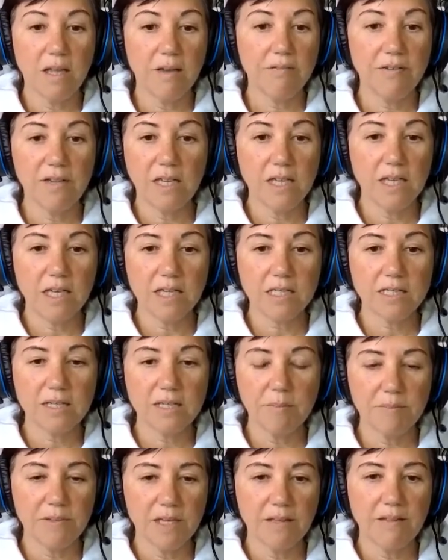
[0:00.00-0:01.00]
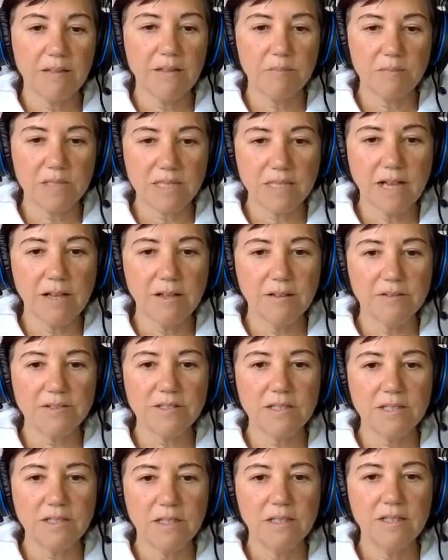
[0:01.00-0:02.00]
the struggles that
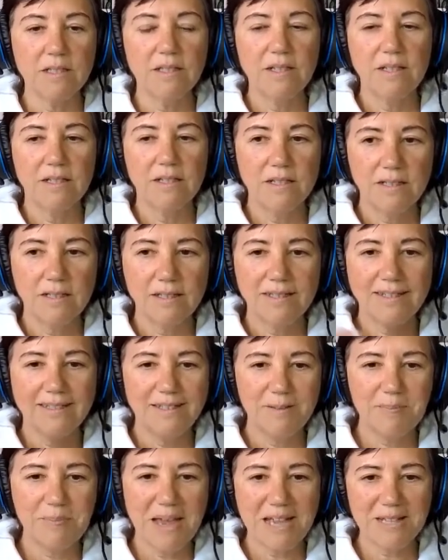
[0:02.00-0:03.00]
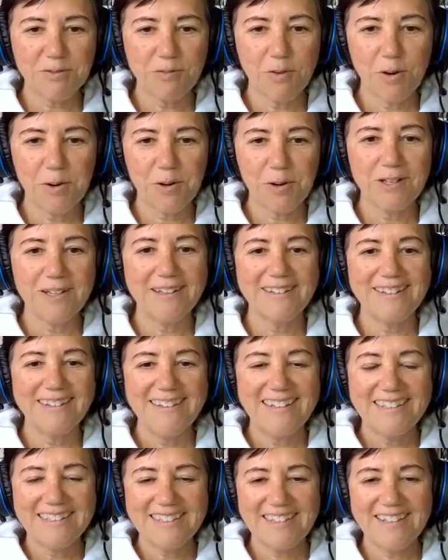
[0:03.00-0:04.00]
they have within
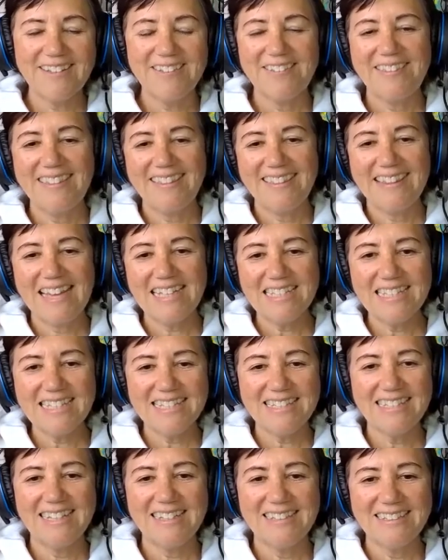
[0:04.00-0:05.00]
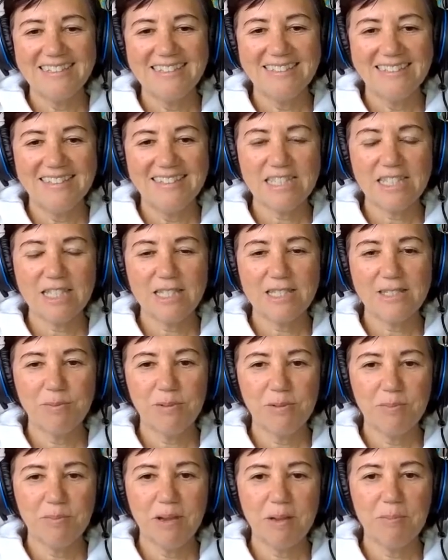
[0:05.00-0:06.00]
themselves, finding meaning and purpose
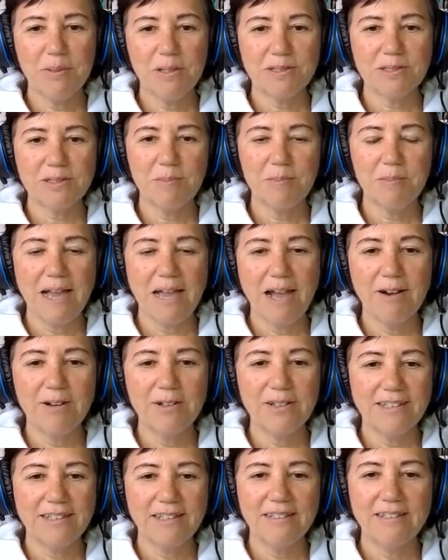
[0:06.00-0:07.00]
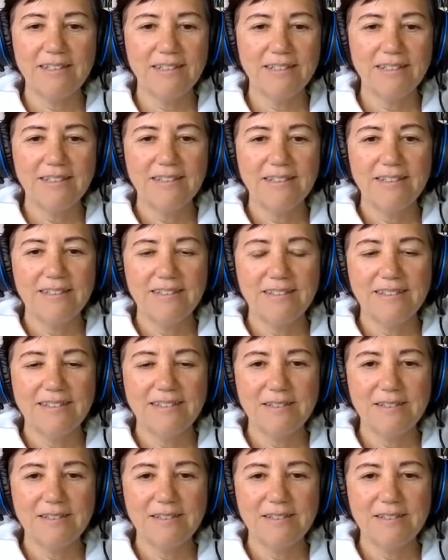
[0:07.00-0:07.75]
and loving and accepting themselves.